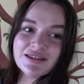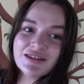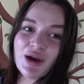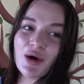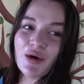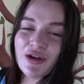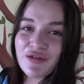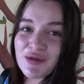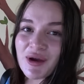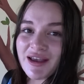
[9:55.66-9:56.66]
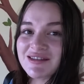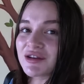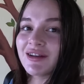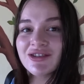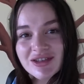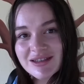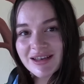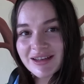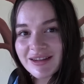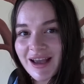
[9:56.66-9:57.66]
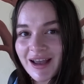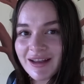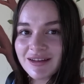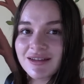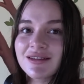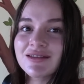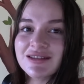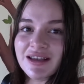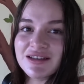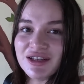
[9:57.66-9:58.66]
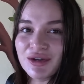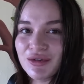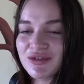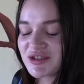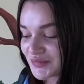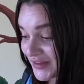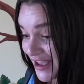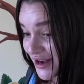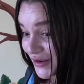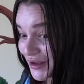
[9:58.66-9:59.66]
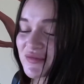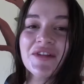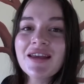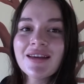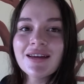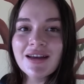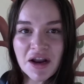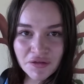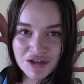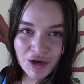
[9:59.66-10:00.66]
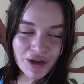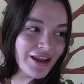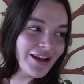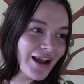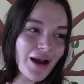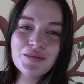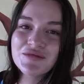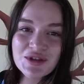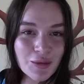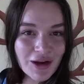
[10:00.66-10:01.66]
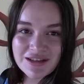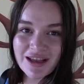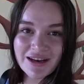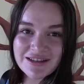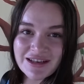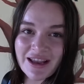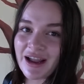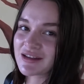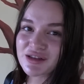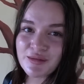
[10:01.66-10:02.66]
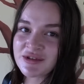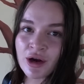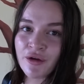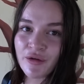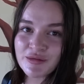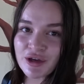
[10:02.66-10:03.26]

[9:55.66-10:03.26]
So if you guys are interested in that, stay tuned. Anyway, enough talking. I'm super excited today, guys, so I'm sorry if I'm